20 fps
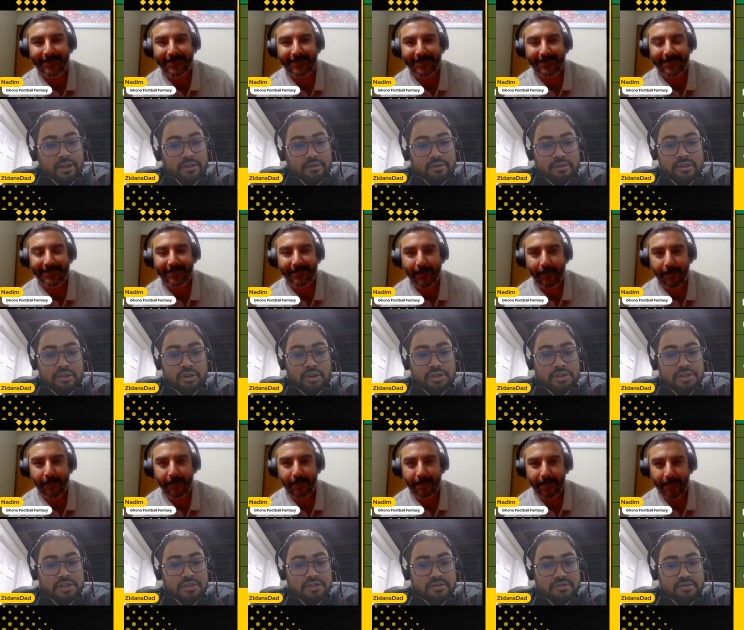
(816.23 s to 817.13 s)

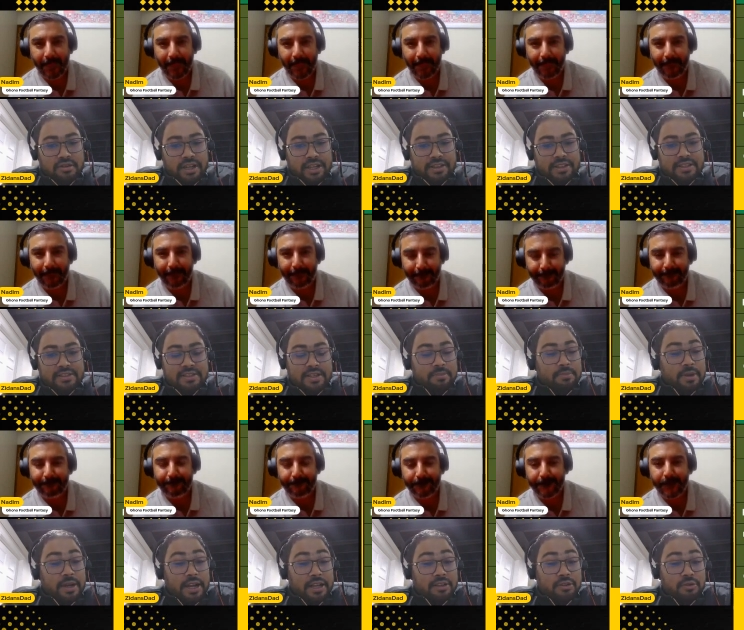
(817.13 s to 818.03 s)
Speaker 1: those, I think
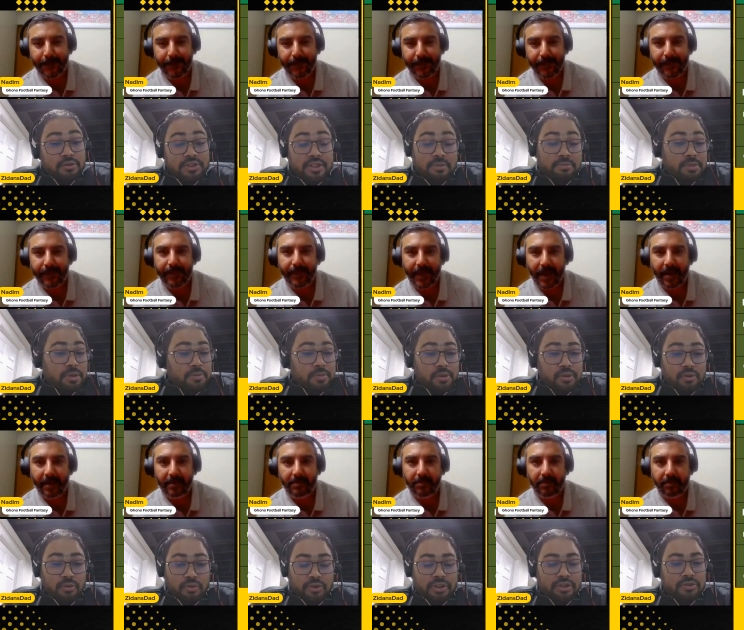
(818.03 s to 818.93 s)
some, I know some
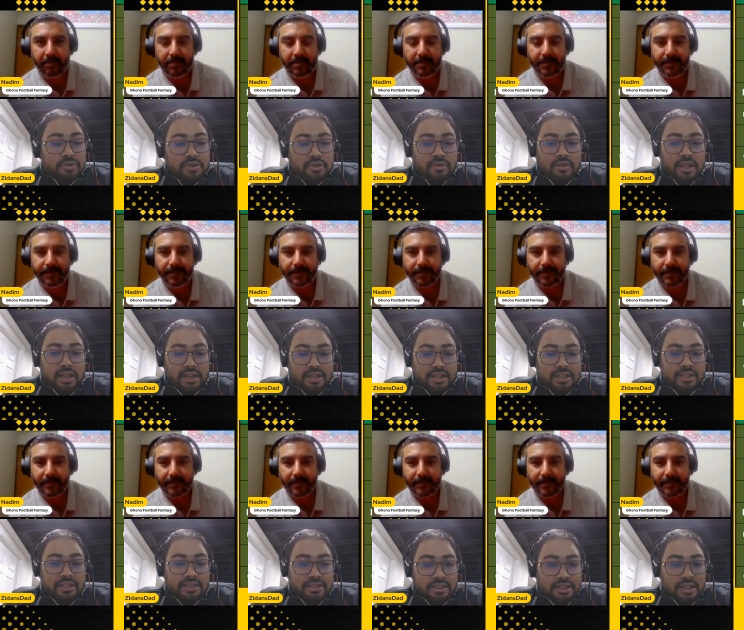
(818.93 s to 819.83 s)
people went with
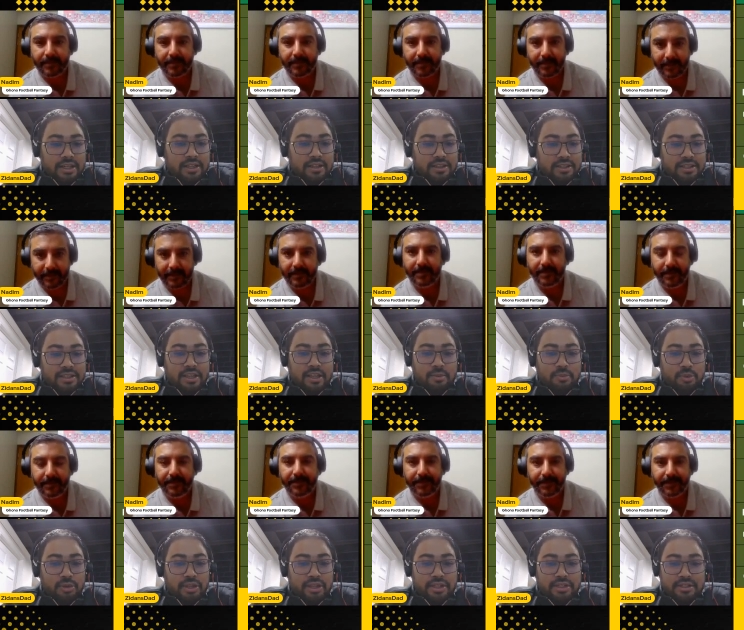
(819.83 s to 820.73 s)
Solanke uh, in game
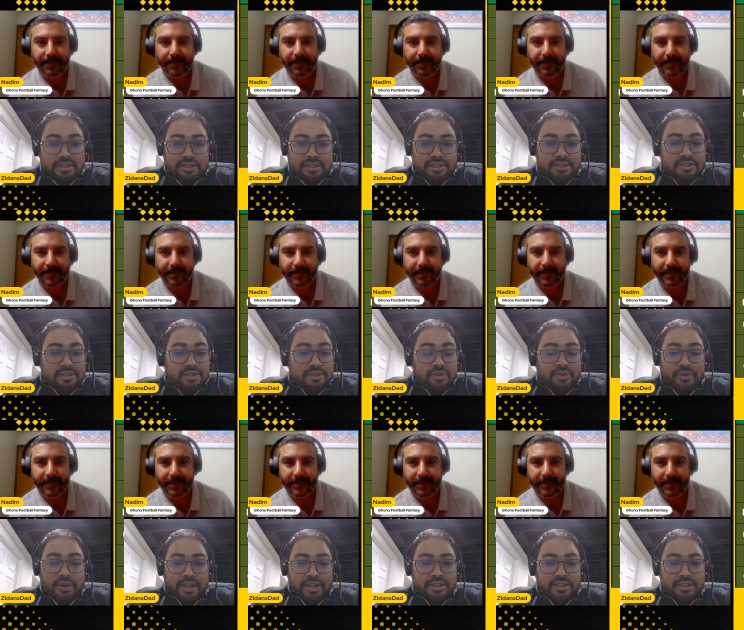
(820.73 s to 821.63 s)
week eight. It's a
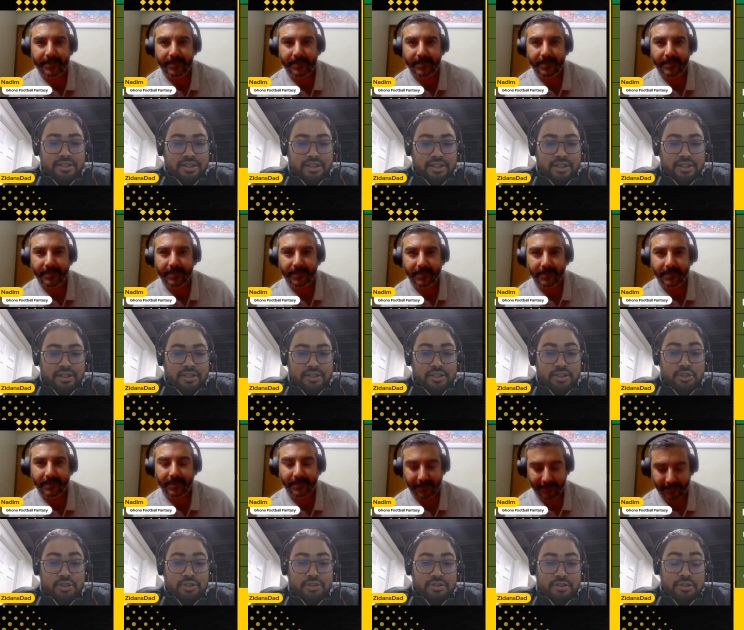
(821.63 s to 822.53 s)
great, uh, it,
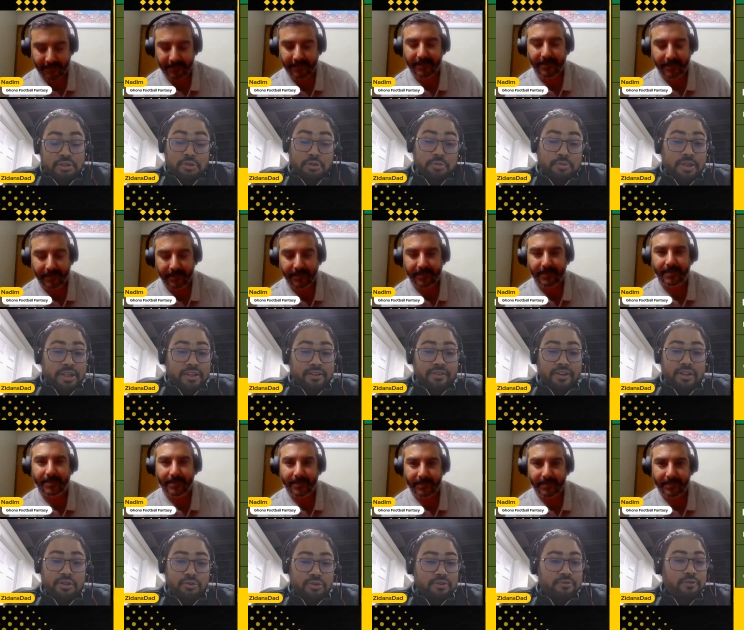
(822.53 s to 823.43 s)
sh it could be. Be a
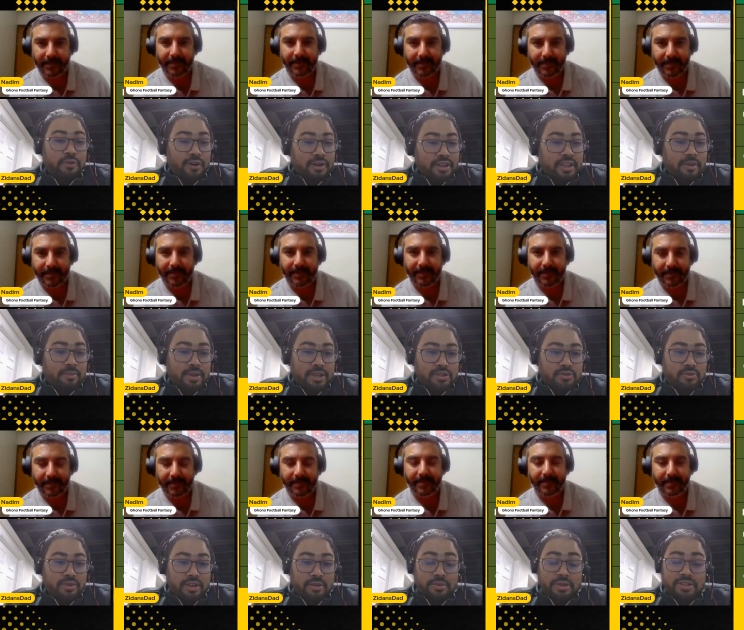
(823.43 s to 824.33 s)
great week for them as
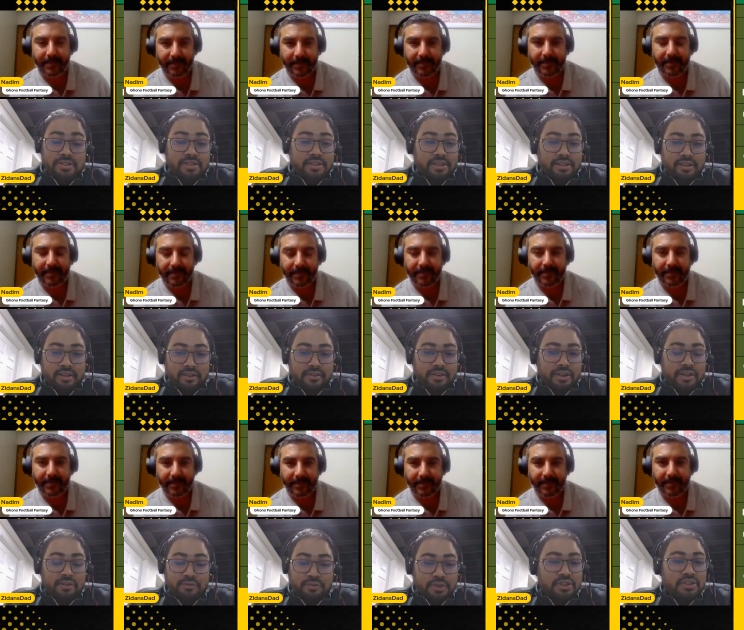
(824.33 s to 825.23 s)
well. I mean, it's a
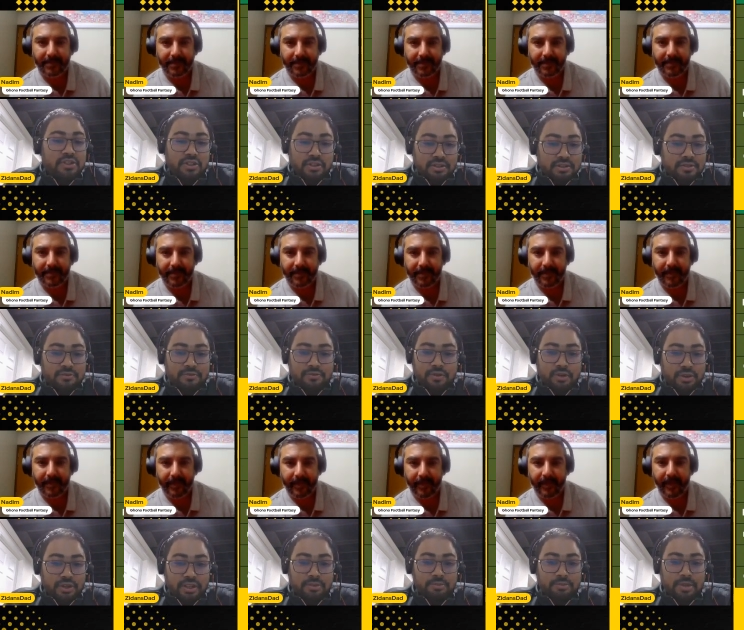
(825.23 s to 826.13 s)
great feature for
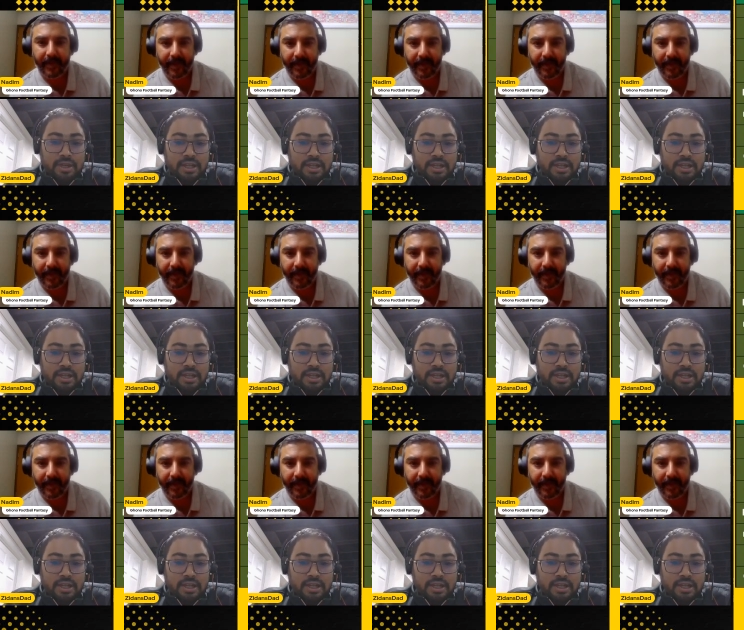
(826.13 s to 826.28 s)
him.